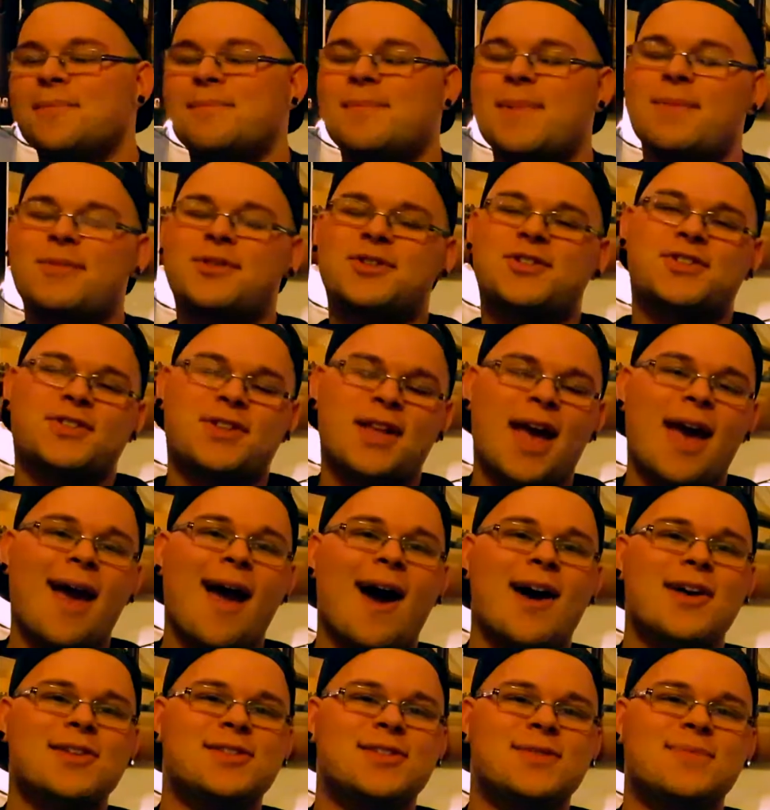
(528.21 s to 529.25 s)
Remember to stay
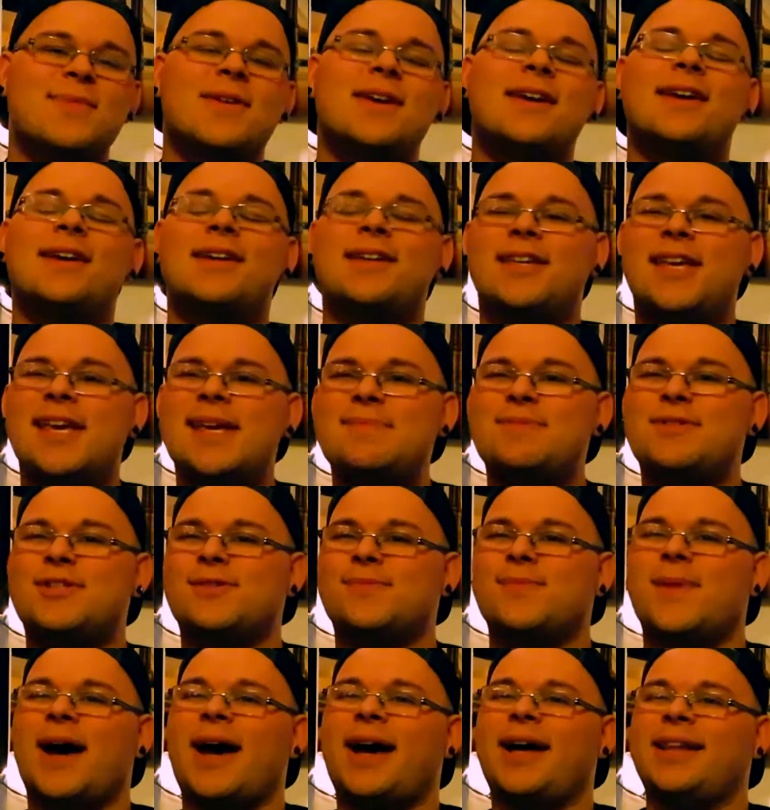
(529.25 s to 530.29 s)
awesome, keep
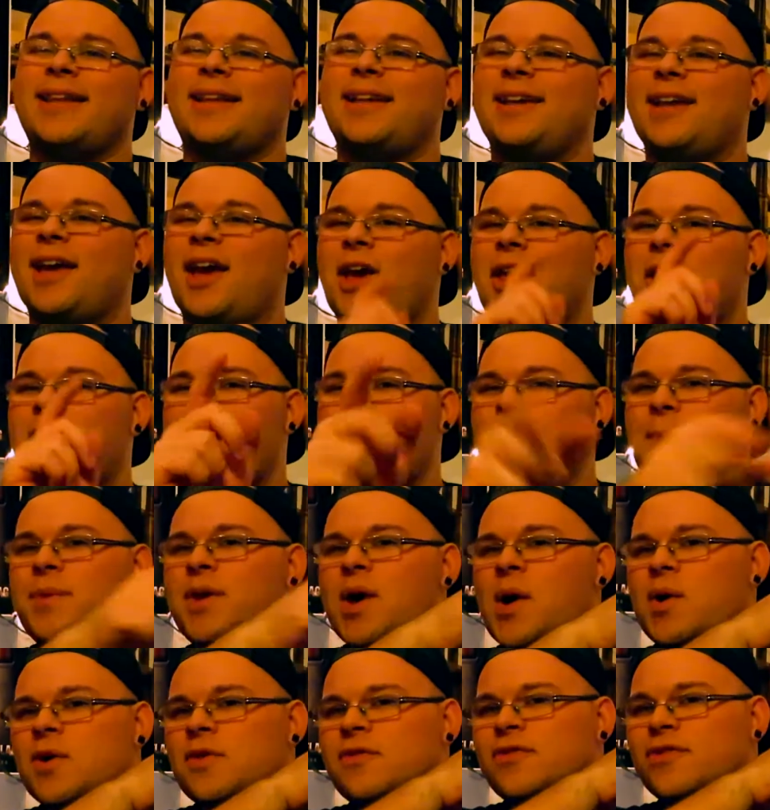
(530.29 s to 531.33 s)
smiling, you're
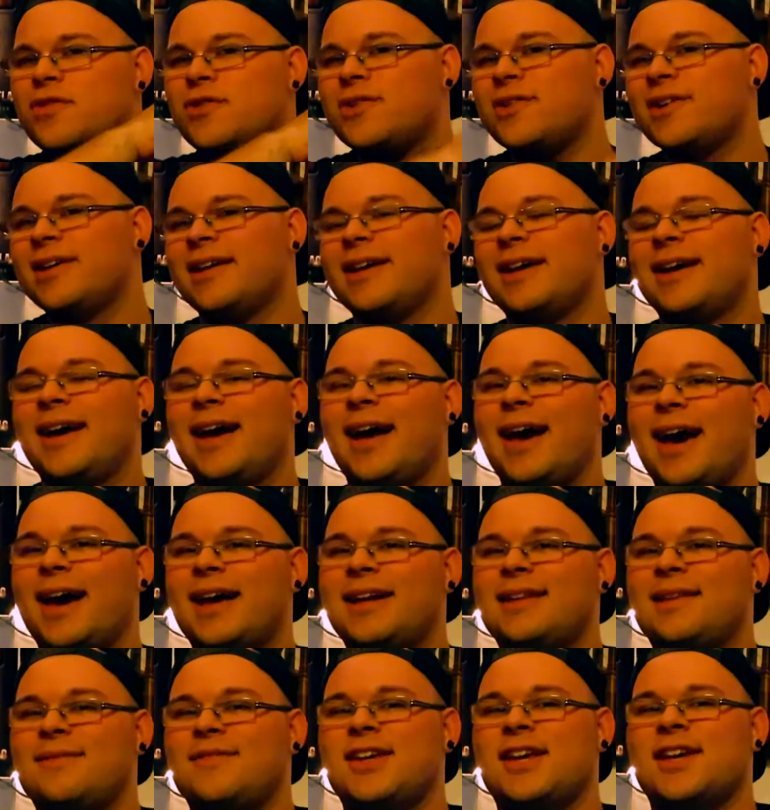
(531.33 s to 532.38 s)
beautiful,
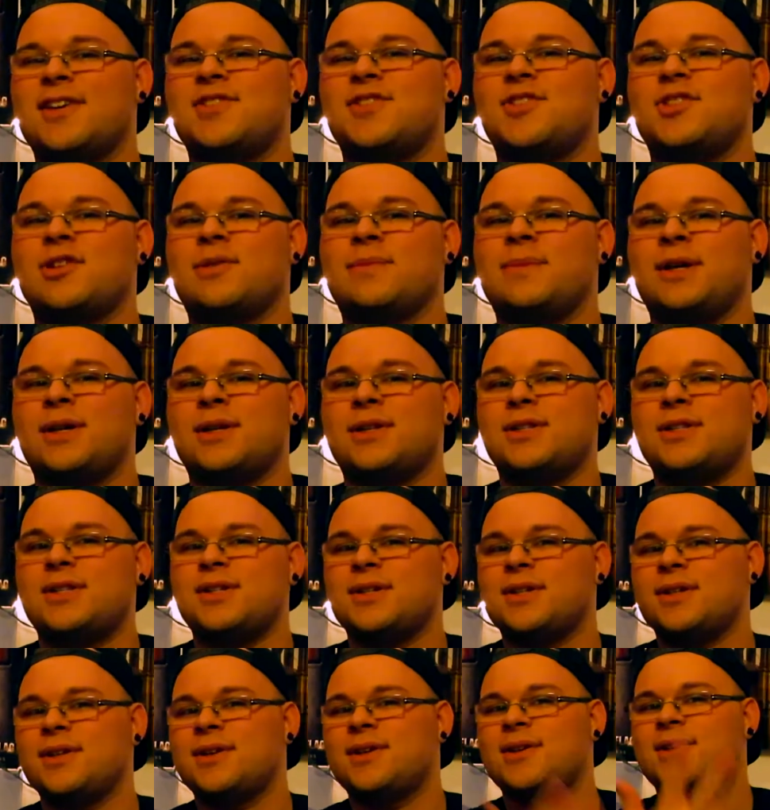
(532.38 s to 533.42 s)
and I love you guys so
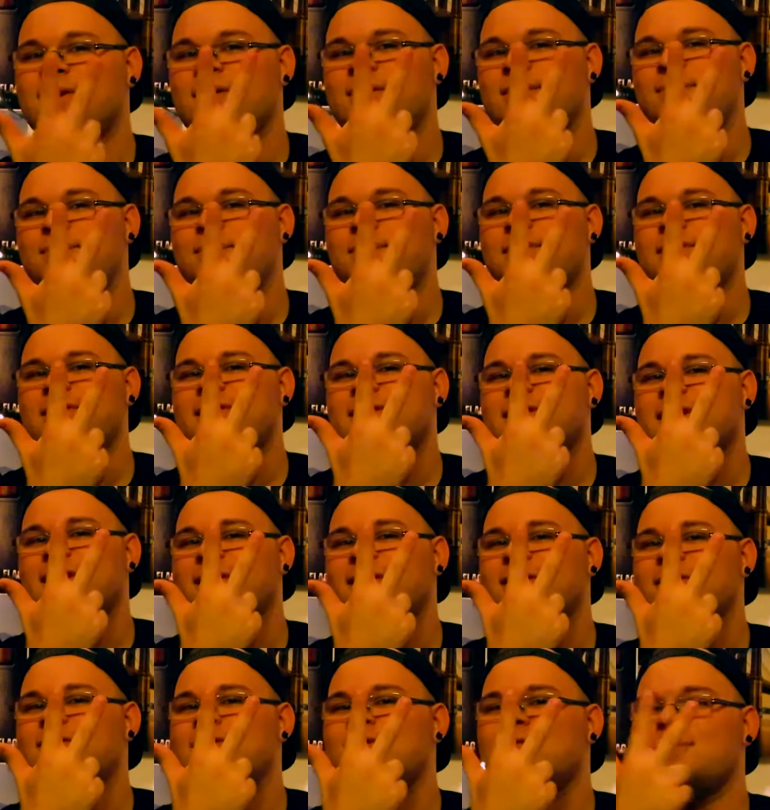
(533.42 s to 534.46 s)
much. Peace out,
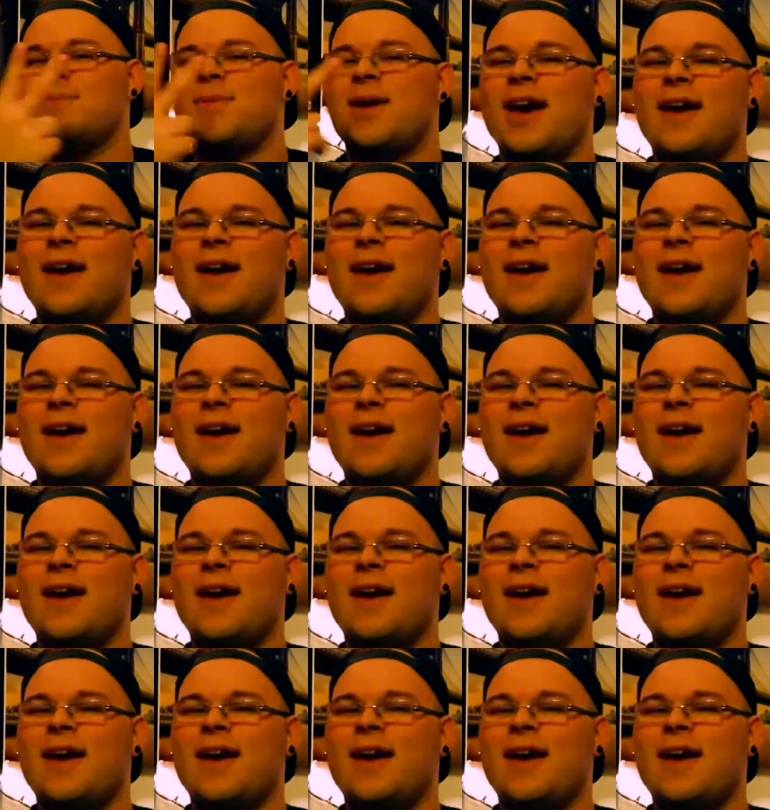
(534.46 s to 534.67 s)
YouTube.